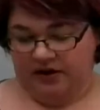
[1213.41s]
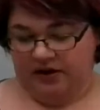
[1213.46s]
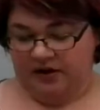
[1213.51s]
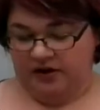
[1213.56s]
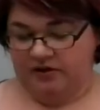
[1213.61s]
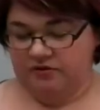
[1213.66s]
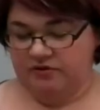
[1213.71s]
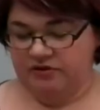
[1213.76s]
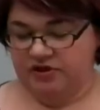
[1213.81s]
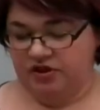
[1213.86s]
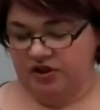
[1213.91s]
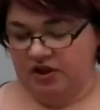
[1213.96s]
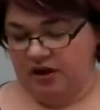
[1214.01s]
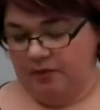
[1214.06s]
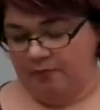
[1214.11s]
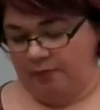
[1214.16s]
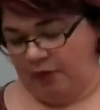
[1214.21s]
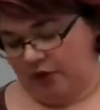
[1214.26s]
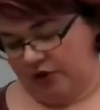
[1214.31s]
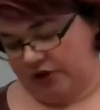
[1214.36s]
Usually
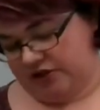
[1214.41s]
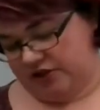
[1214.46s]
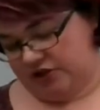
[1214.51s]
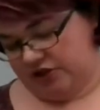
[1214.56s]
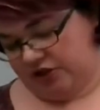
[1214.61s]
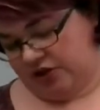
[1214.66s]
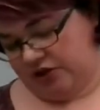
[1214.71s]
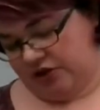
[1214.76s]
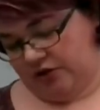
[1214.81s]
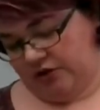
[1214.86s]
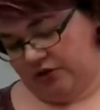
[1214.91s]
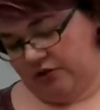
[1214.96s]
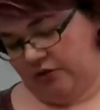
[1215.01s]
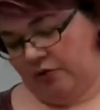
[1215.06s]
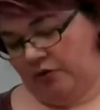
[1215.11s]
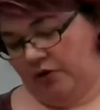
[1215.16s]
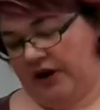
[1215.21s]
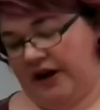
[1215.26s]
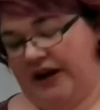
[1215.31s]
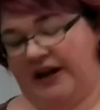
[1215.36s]
a bullet journal or